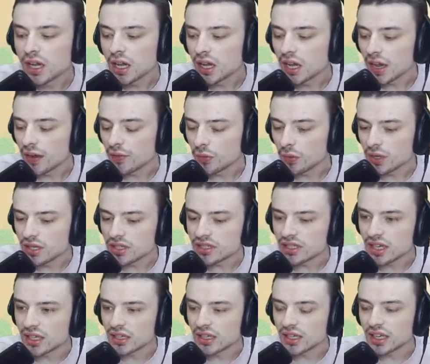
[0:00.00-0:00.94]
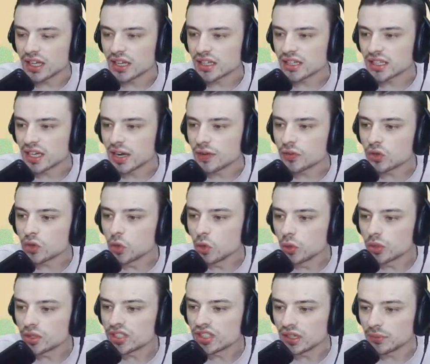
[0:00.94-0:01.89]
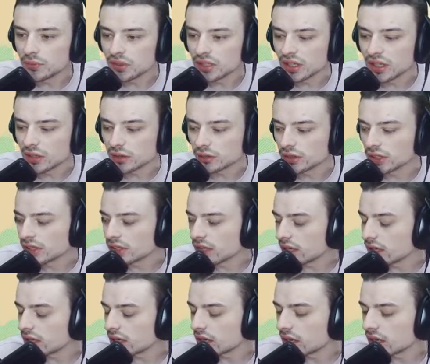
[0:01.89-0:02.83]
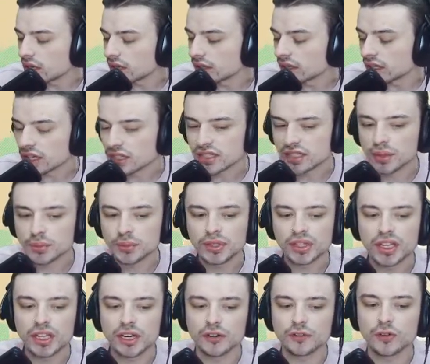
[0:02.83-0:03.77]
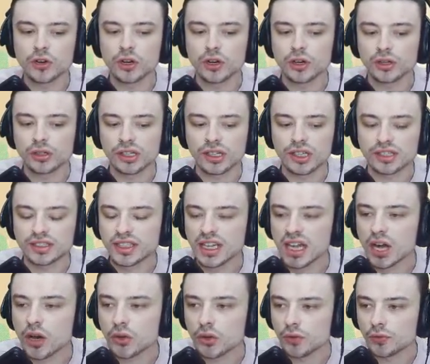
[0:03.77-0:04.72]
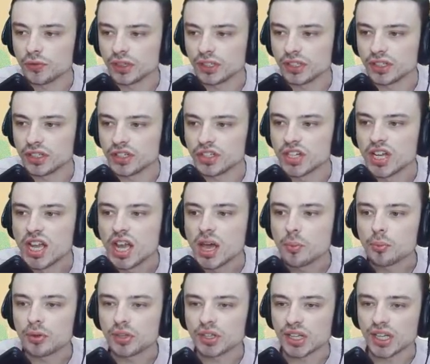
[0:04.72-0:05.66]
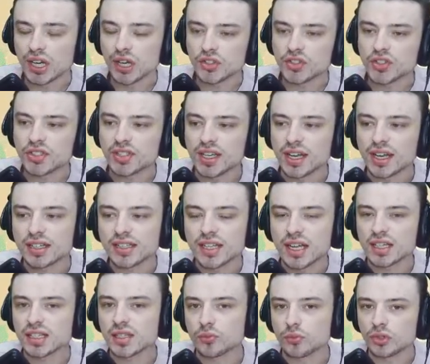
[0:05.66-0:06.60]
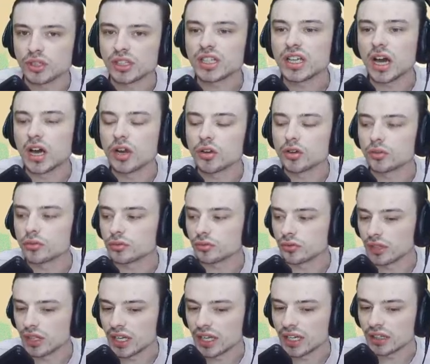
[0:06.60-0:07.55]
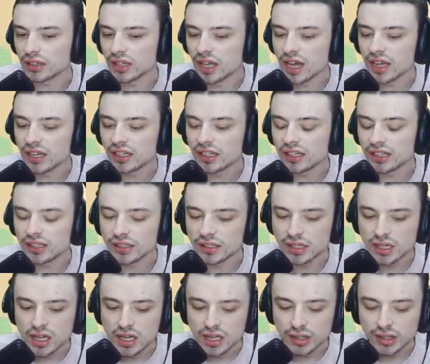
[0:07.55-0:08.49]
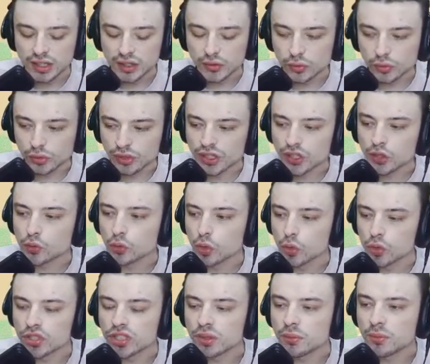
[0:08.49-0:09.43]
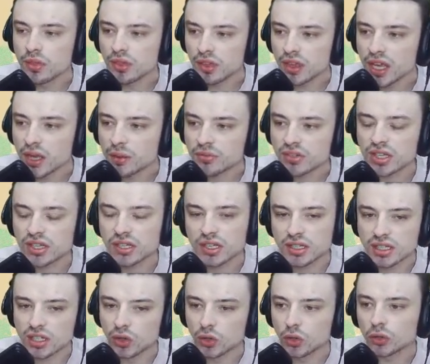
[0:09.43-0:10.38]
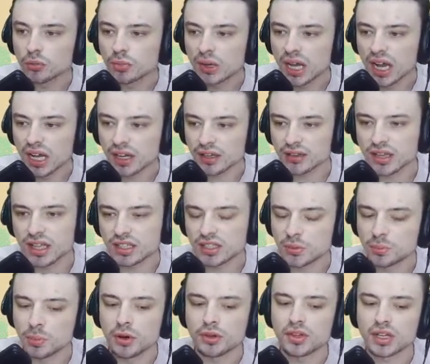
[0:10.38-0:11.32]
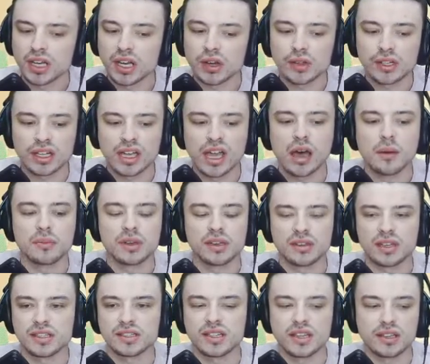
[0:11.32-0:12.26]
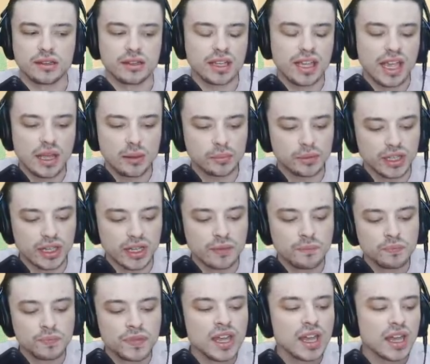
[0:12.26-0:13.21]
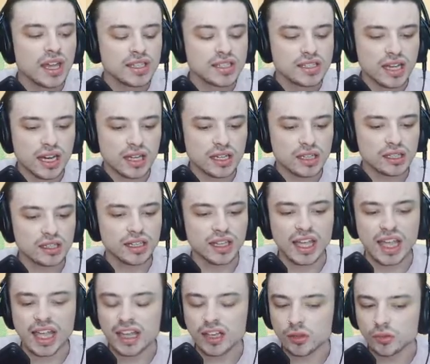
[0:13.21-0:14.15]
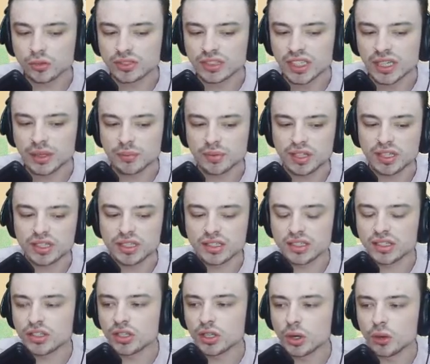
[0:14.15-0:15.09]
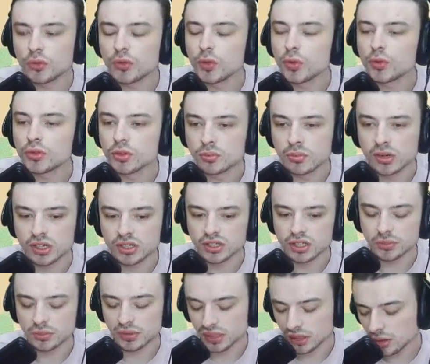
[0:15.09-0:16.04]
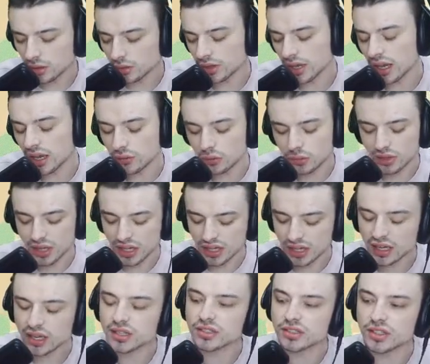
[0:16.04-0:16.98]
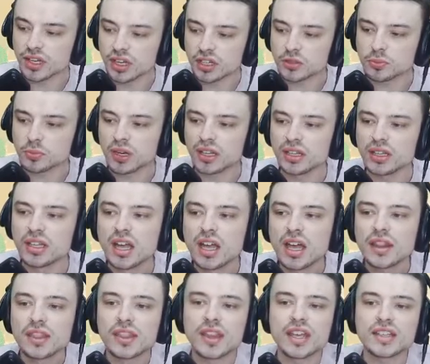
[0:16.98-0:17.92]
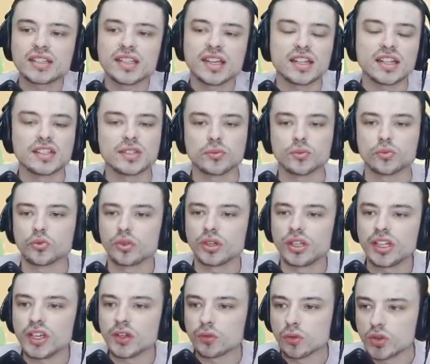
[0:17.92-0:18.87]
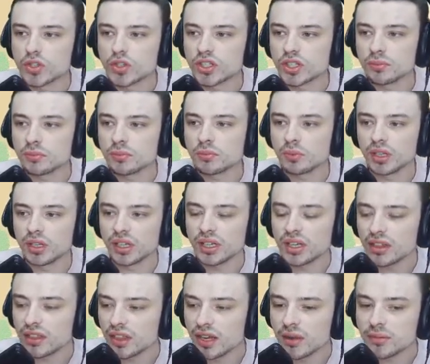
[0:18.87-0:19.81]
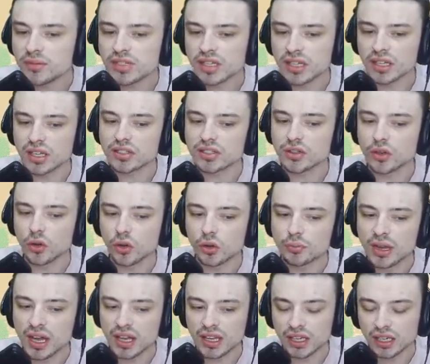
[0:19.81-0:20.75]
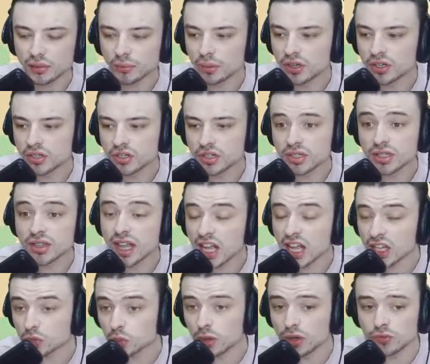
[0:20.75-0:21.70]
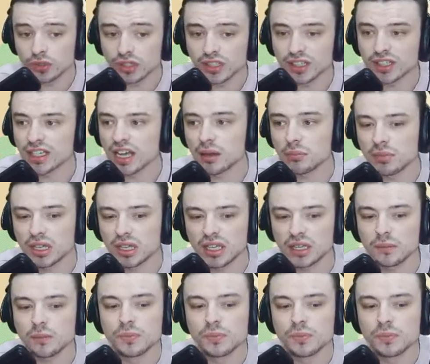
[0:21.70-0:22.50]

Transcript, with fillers: everyone said like it's kind of a cool simulator, like a uh, like a simulator for like a town or a village. But they also said it's got some really under like lining like really gruesome themes that doesn't hold back, and that's the part that really got me. They said the gameplay it's kind of like ankle deep. It, you don't do too much, and I'm like, okay, well that kind of sucks. But they said it's some really gruesome, bloody themes that doesn't hold back any punches, and that's what really got me.